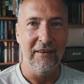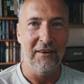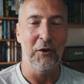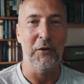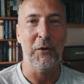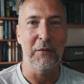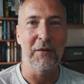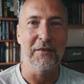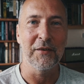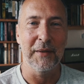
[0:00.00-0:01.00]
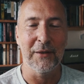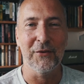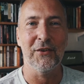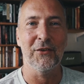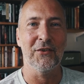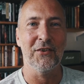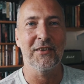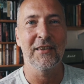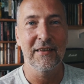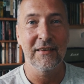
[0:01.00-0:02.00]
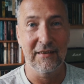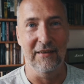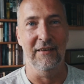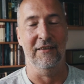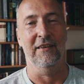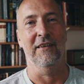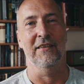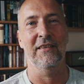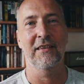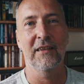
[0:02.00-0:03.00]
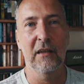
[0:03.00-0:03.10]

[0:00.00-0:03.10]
are equivalent to male soldiers. See how long you last.